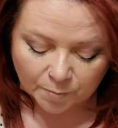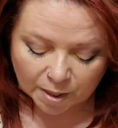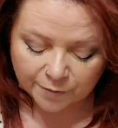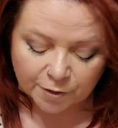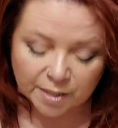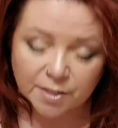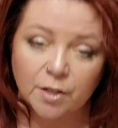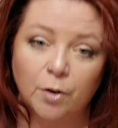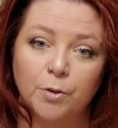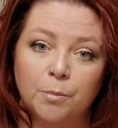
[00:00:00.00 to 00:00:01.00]
If you need to
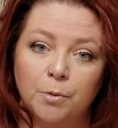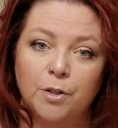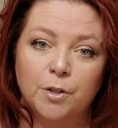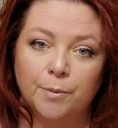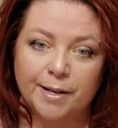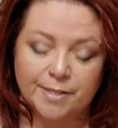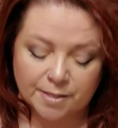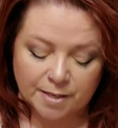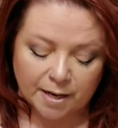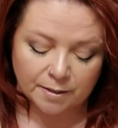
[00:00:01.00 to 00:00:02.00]
know your moon and your rising
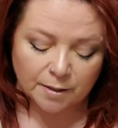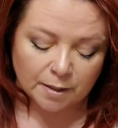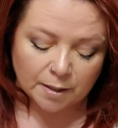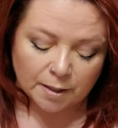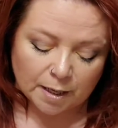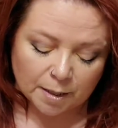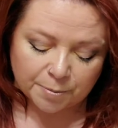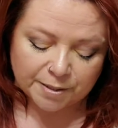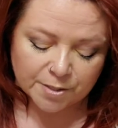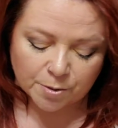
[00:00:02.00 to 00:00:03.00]
sign,
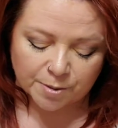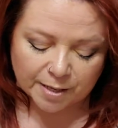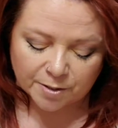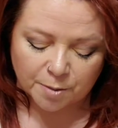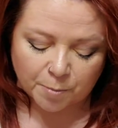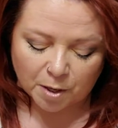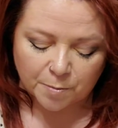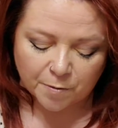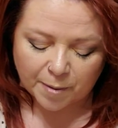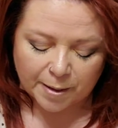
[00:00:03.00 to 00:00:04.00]
please go down to the bottom
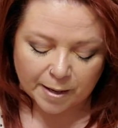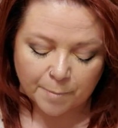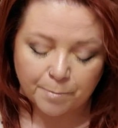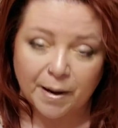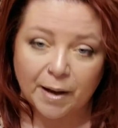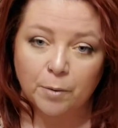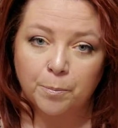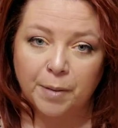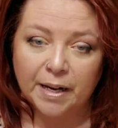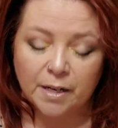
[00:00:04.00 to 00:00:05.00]
of my About
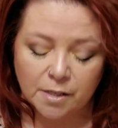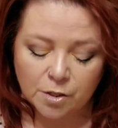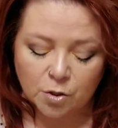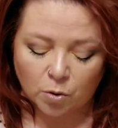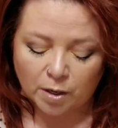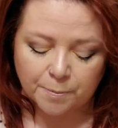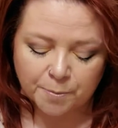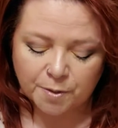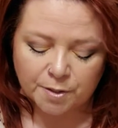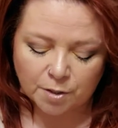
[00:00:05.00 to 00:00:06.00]
page or up
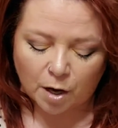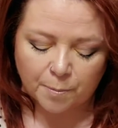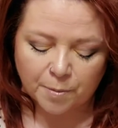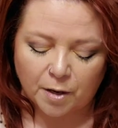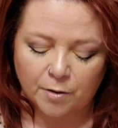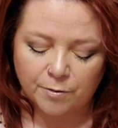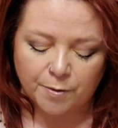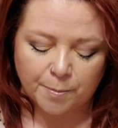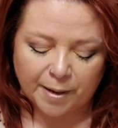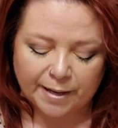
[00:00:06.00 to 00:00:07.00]
to the top of
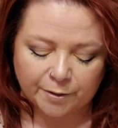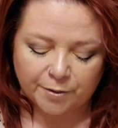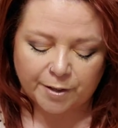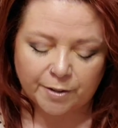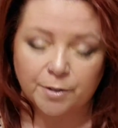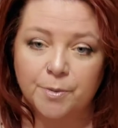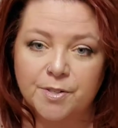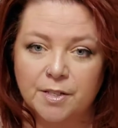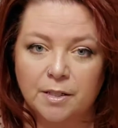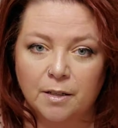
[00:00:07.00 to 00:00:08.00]
the banner there. You'll
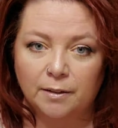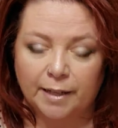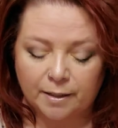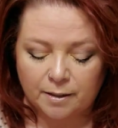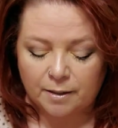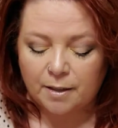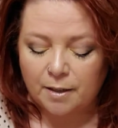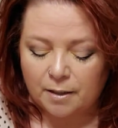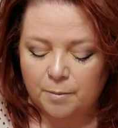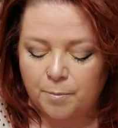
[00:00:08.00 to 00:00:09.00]
see a link.
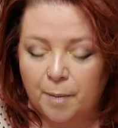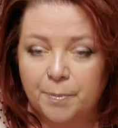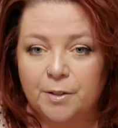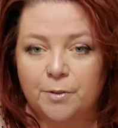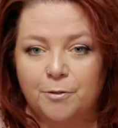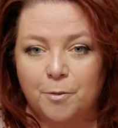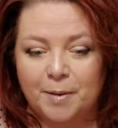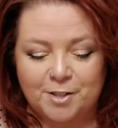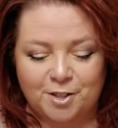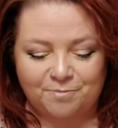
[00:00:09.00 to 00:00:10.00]
Pop in your
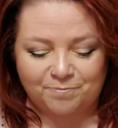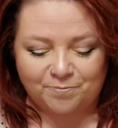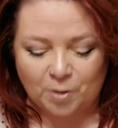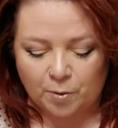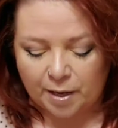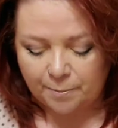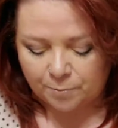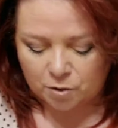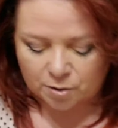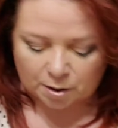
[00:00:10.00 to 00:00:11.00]
information. Okay,
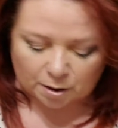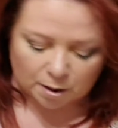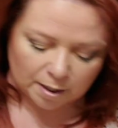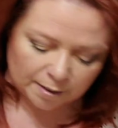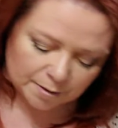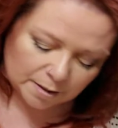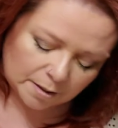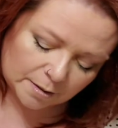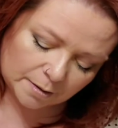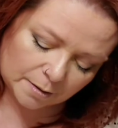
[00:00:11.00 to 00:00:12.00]
just gonna cut here.